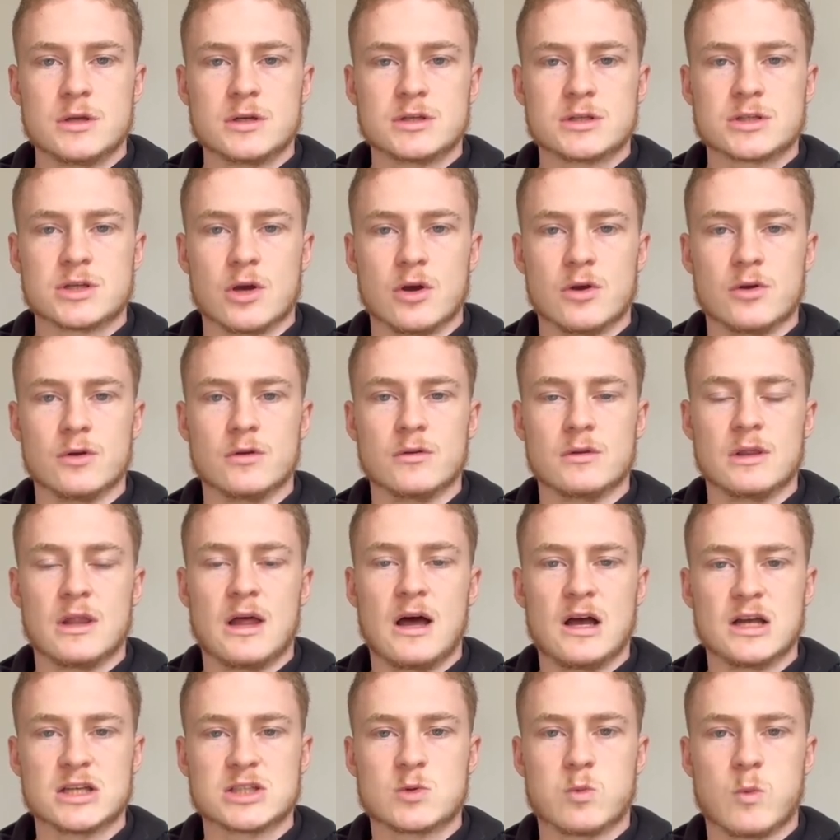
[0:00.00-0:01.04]
So
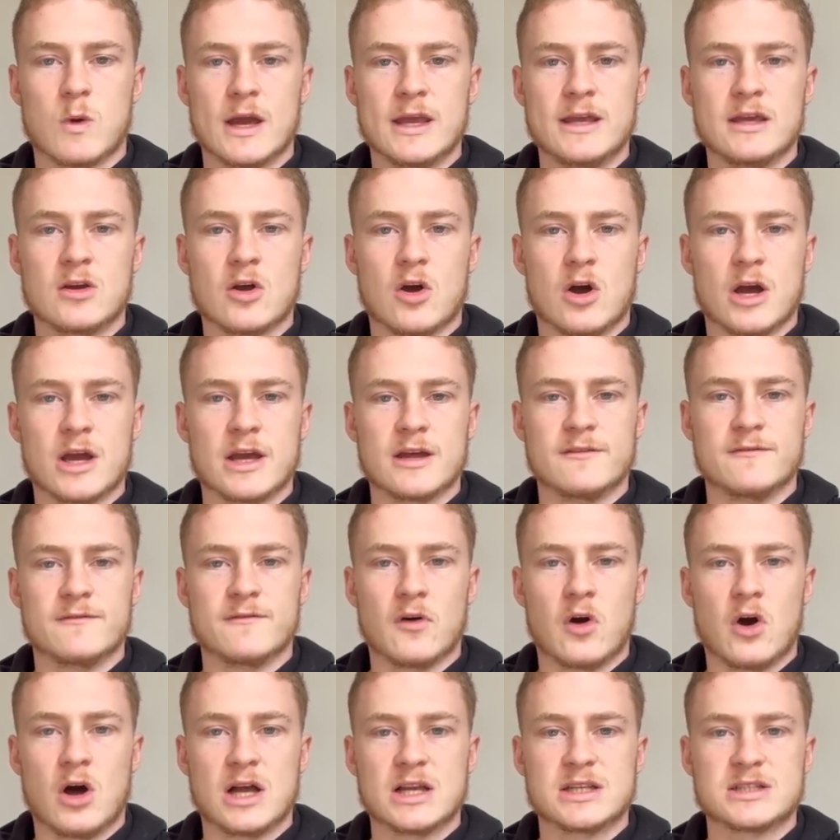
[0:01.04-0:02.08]
last week, I
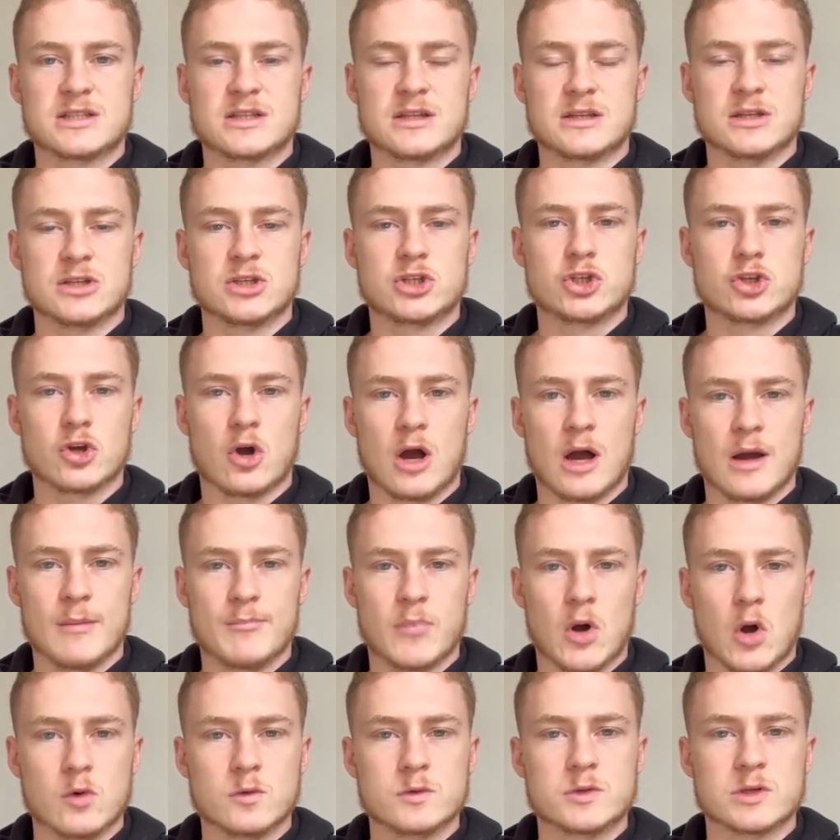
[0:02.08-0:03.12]
advised that Shai
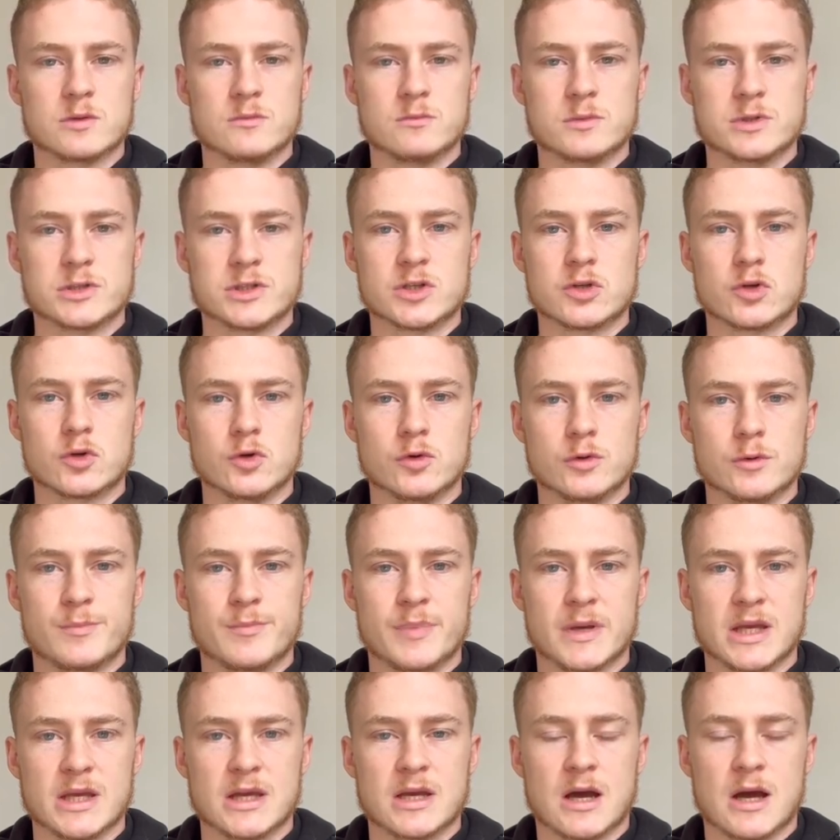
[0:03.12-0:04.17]
Bolton was a good
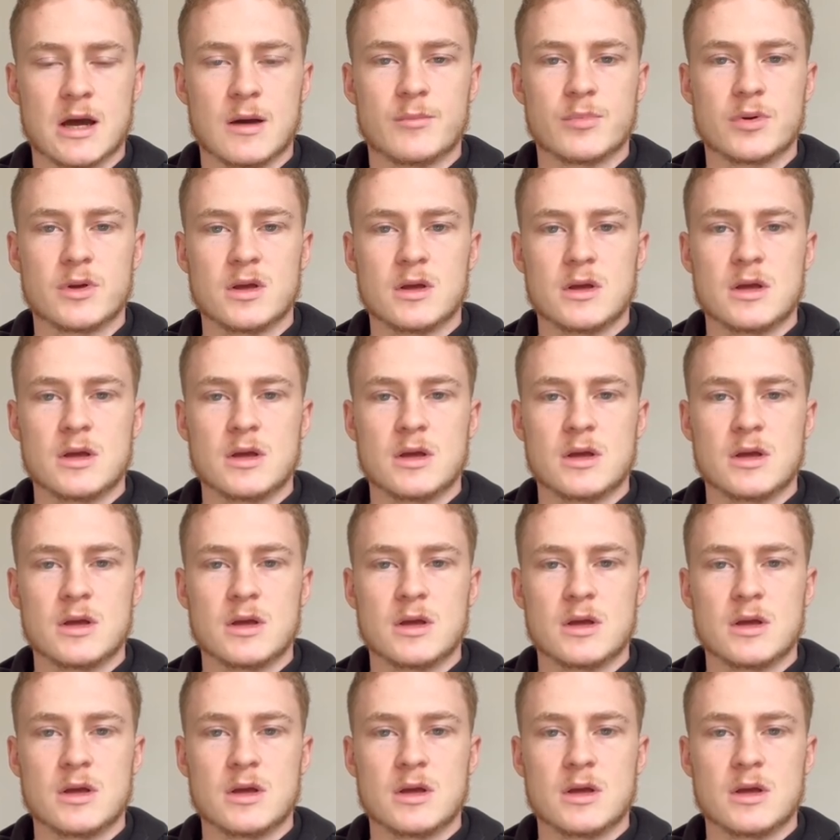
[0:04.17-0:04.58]
pickup.